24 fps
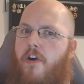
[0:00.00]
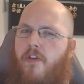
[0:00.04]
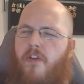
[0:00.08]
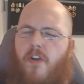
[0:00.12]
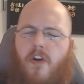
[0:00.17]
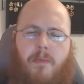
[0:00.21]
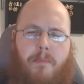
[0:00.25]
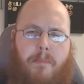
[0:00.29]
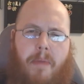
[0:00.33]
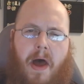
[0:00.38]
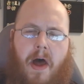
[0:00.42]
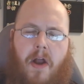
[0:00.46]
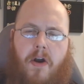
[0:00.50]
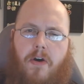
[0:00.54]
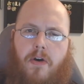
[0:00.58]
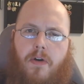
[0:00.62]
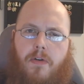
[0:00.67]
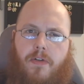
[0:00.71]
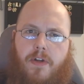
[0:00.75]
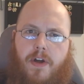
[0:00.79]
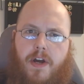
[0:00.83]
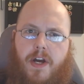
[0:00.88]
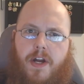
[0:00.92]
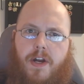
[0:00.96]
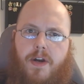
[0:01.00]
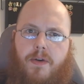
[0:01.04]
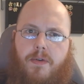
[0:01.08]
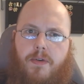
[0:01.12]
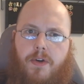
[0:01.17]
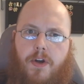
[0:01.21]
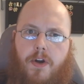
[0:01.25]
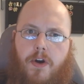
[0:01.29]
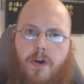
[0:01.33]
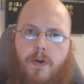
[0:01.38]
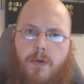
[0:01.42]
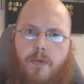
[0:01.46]
they're better than,
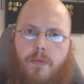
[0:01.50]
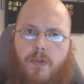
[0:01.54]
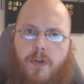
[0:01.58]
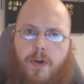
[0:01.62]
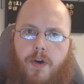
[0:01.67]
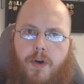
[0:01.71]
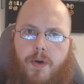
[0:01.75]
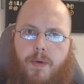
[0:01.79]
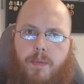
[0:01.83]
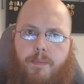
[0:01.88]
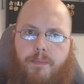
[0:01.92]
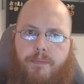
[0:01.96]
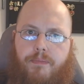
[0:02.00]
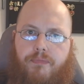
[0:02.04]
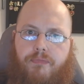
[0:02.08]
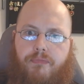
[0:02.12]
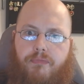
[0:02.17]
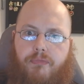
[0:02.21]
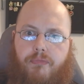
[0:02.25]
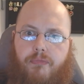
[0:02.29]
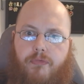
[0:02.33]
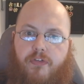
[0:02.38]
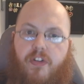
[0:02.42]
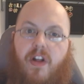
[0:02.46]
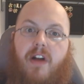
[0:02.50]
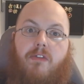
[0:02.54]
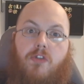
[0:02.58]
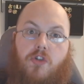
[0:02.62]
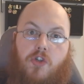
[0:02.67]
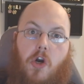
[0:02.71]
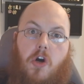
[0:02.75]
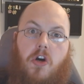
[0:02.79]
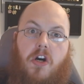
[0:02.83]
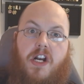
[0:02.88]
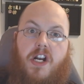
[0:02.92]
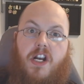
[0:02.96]
you know, the flavors
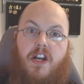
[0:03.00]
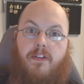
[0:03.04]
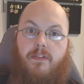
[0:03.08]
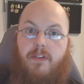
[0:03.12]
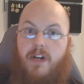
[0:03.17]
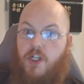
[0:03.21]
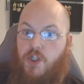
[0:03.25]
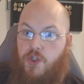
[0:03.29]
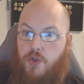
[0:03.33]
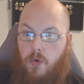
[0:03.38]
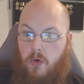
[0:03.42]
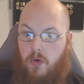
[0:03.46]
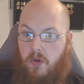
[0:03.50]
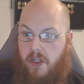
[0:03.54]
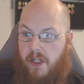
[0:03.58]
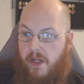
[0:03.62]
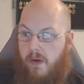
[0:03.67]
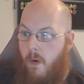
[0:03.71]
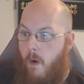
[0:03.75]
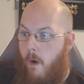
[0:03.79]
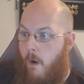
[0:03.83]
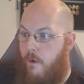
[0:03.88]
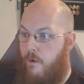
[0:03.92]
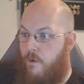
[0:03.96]
are individually.